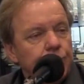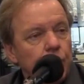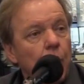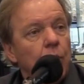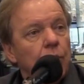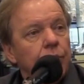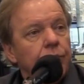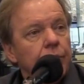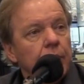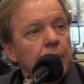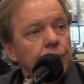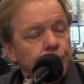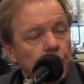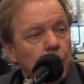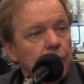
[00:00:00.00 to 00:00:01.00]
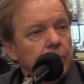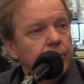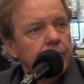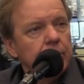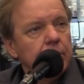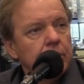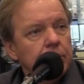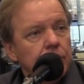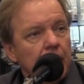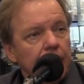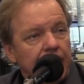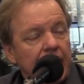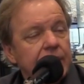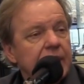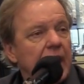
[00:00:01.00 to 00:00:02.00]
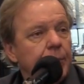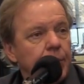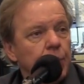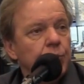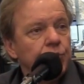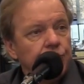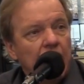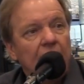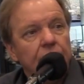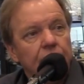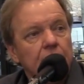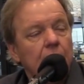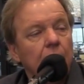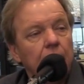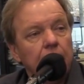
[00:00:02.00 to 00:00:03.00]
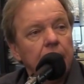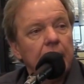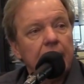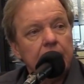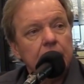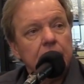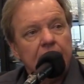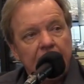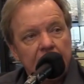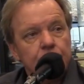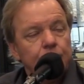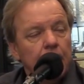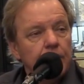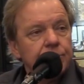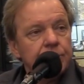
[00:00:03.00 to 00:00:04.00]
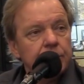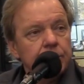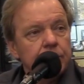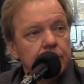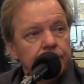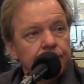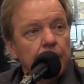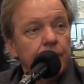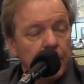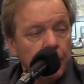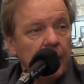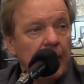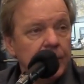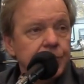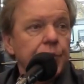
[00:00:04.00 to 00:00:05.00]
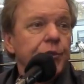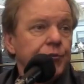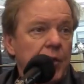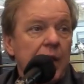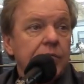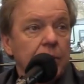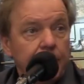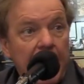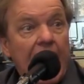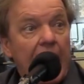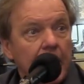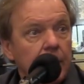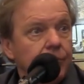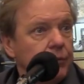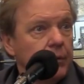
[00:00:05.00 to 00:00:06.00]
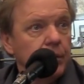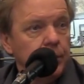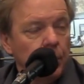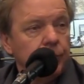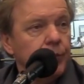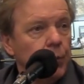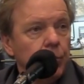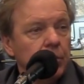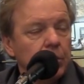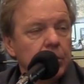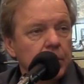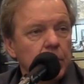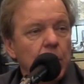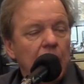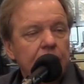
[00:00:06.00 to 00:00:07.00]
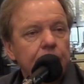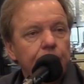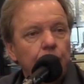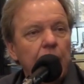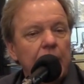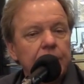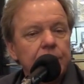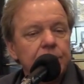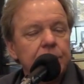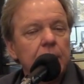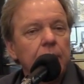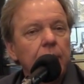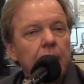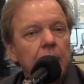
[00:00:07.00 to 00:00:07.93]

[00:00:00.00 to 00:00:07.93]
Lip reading: drove at that time you would drive the car to the gas pumps from the garage area, drive it back if you weren't going to go out to practice.